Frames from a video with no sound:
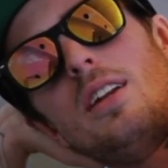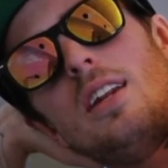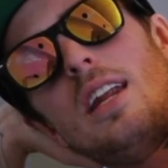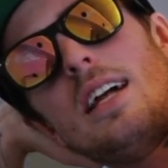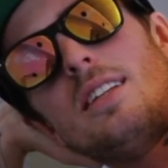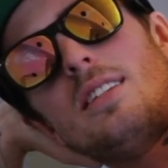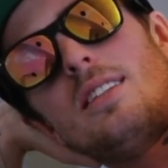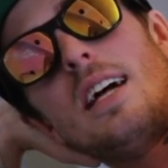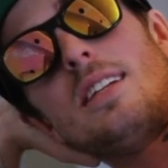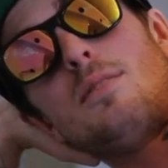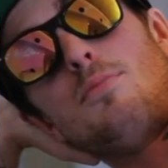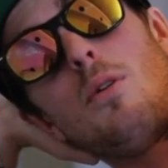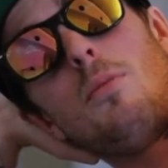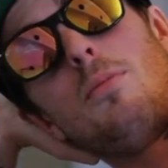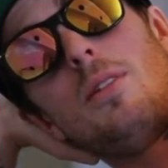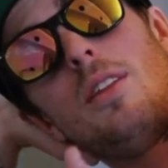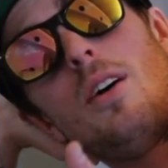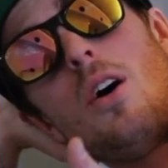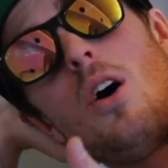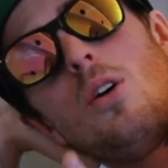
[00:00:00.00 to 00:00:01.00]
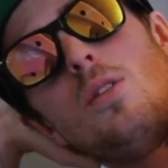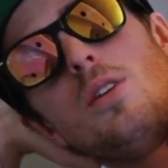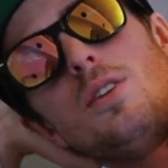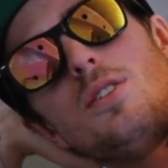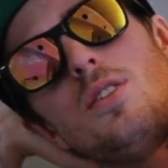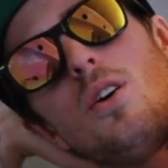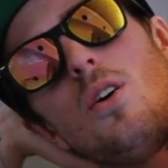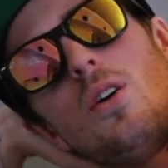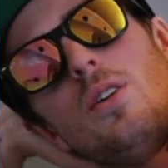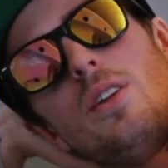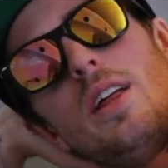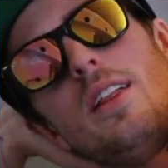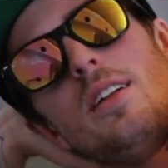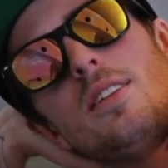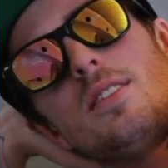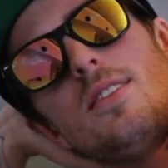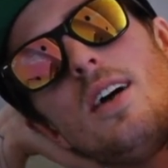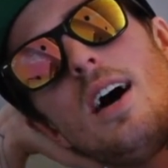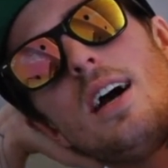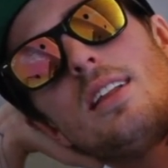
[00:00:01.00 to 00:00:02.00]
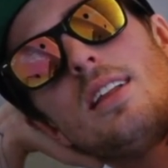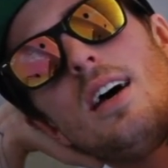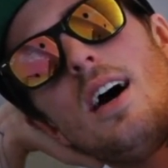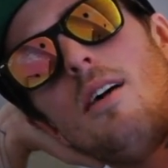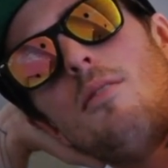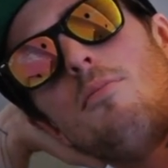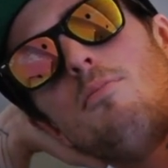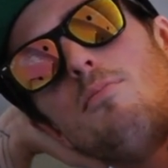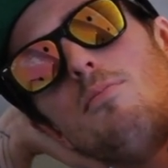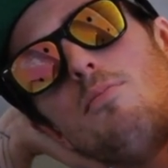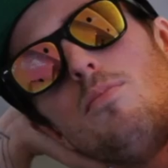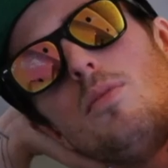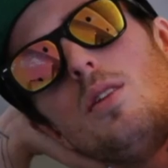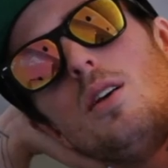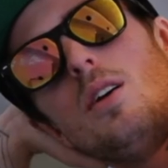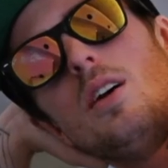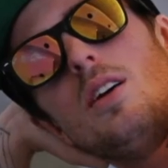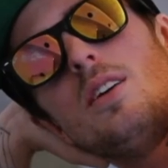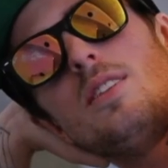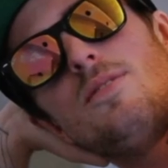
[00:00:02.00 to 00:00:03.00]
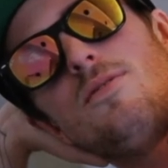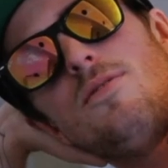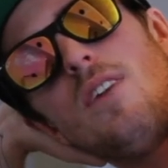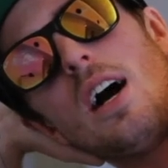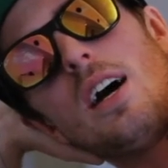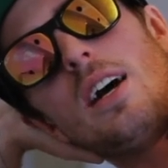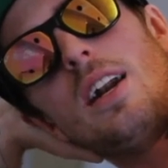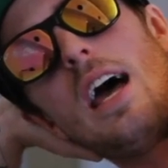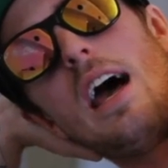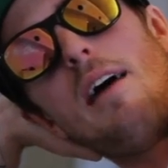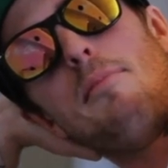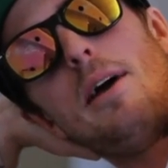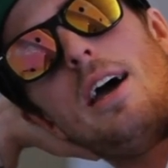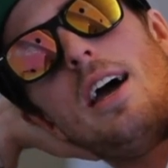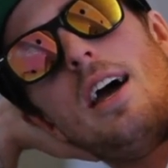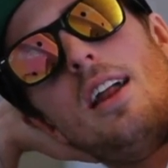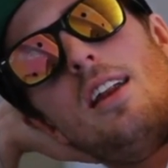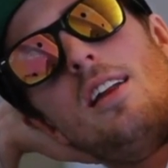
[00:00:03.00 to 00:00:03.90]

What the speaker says: And that's probably the only song on there that's like that. Fucking Hammerhead.